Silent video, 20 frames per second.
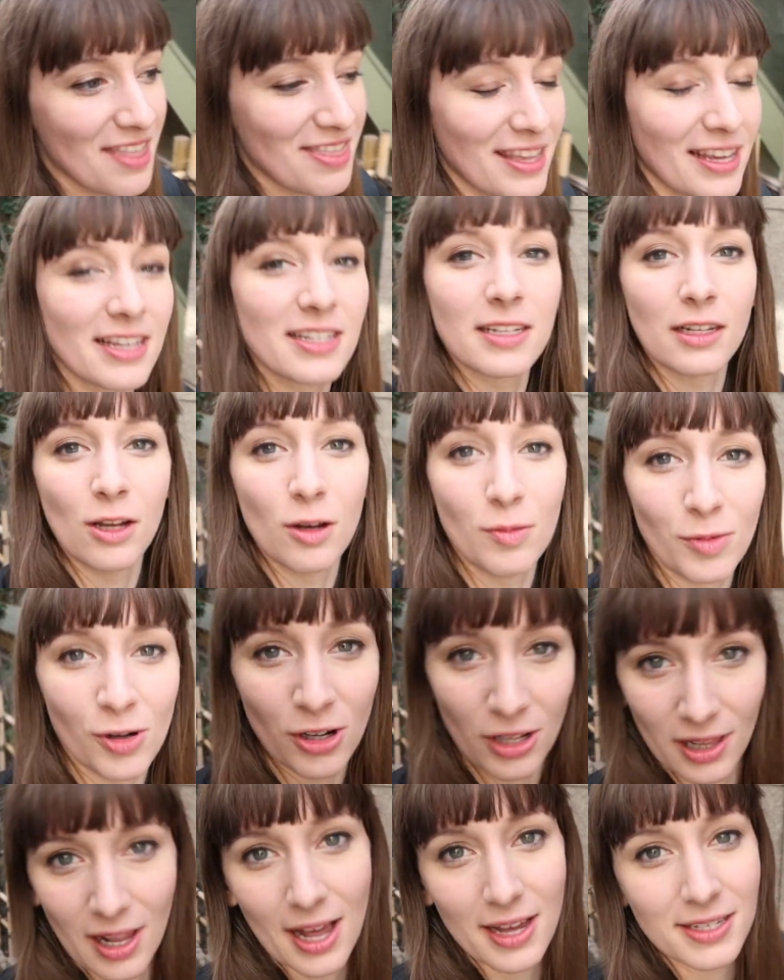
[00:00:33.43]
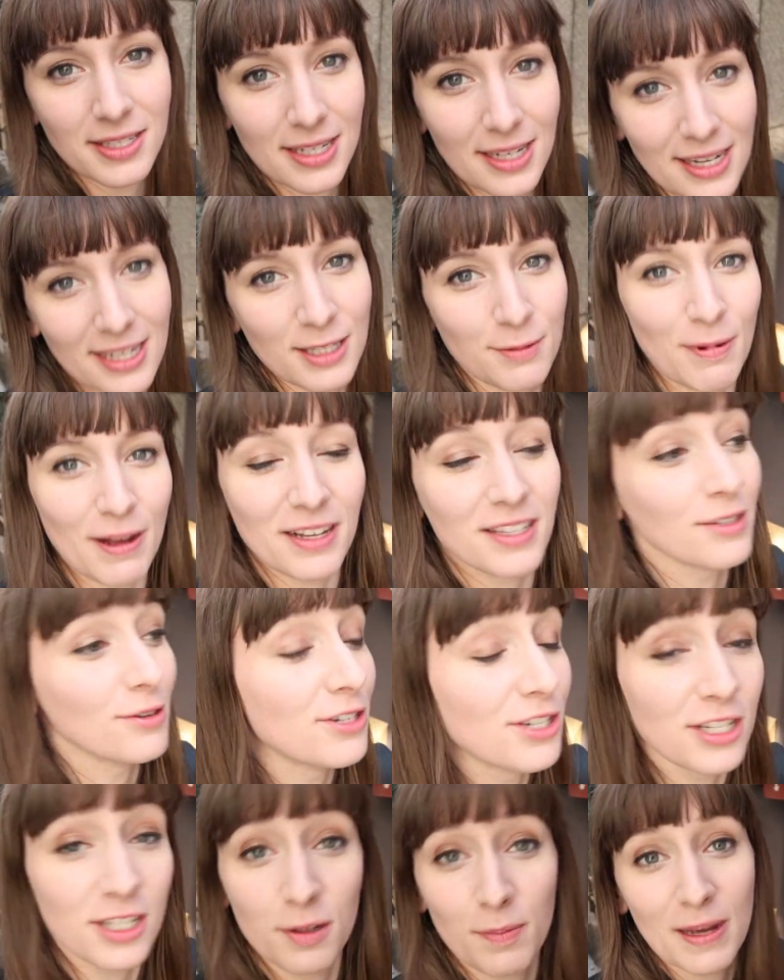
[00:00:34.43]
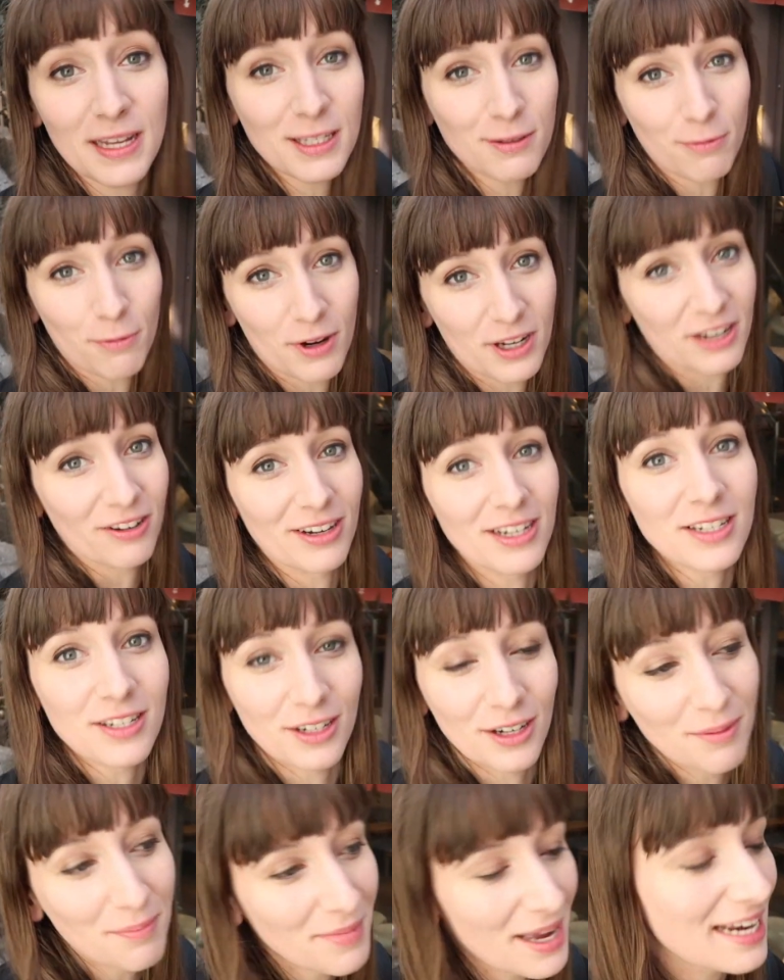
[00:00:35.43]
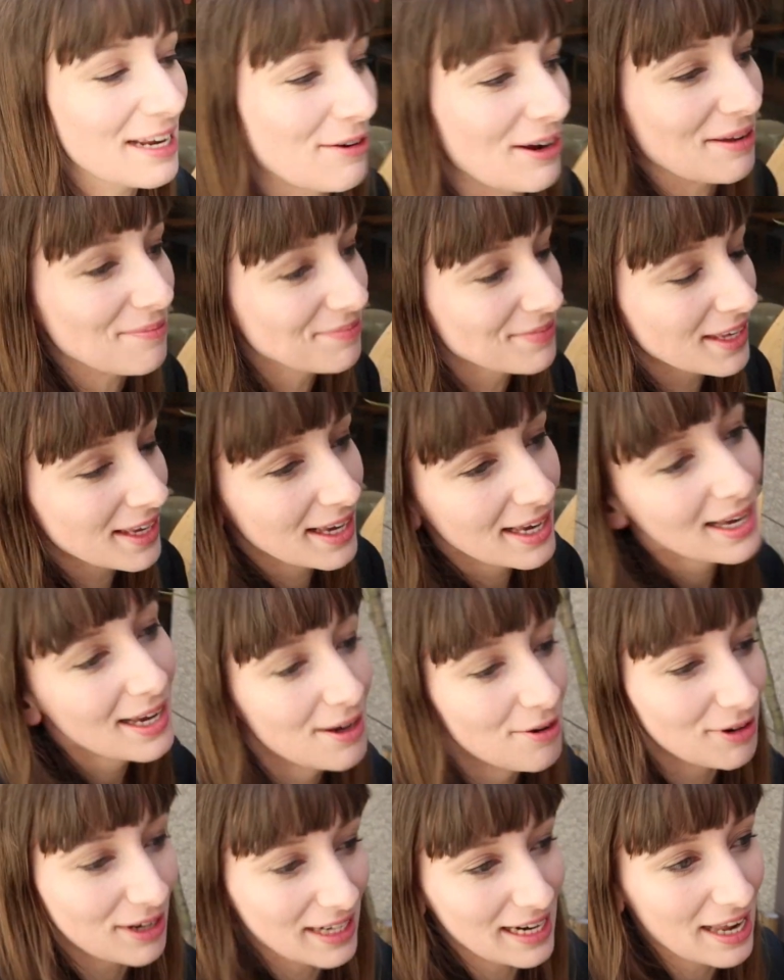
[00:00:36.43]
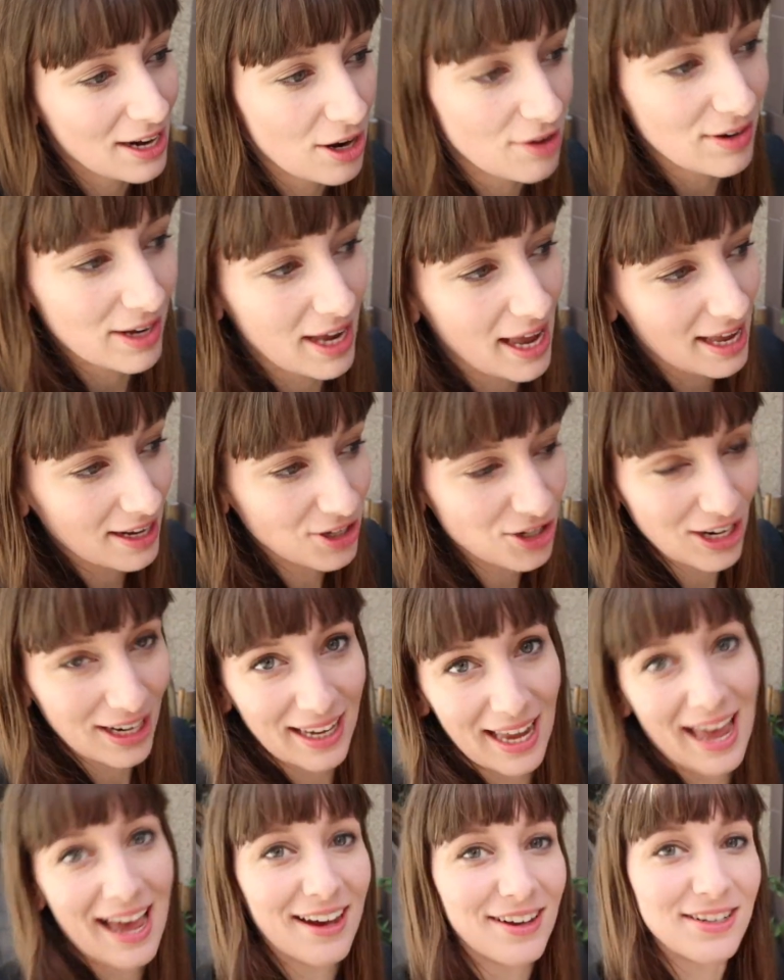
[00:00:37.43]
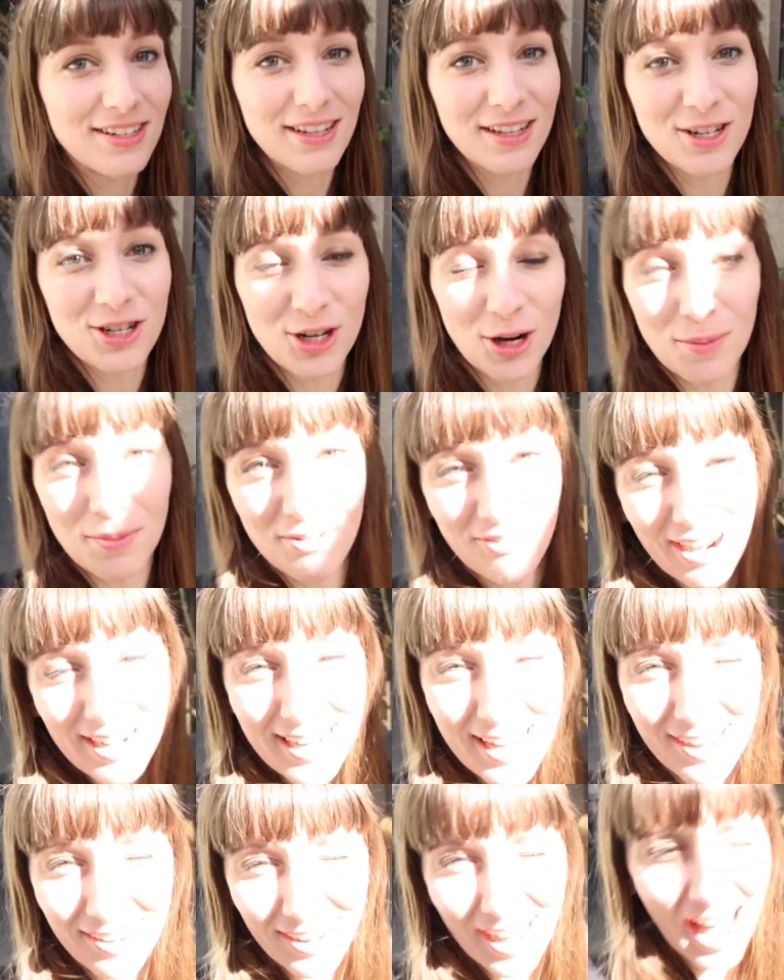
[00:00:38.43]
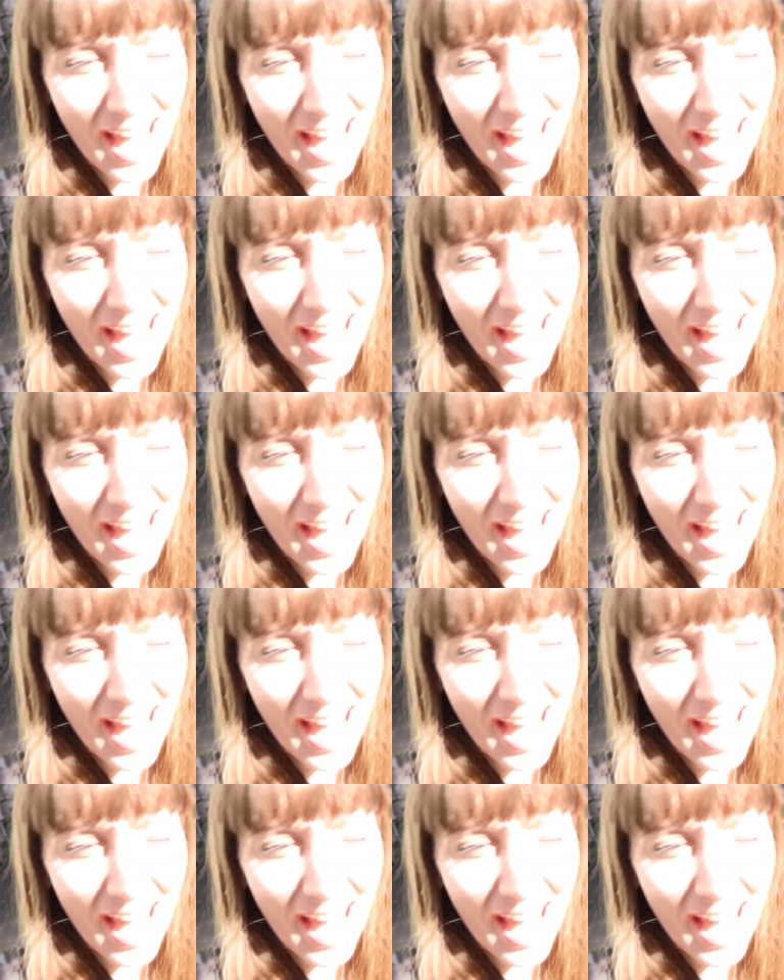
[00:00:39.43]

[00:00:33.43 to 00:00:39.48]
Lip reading: I think it's a lot more classy as well. So it just depends what you're into. Anyway, we're gonna head over and check out the shop right now.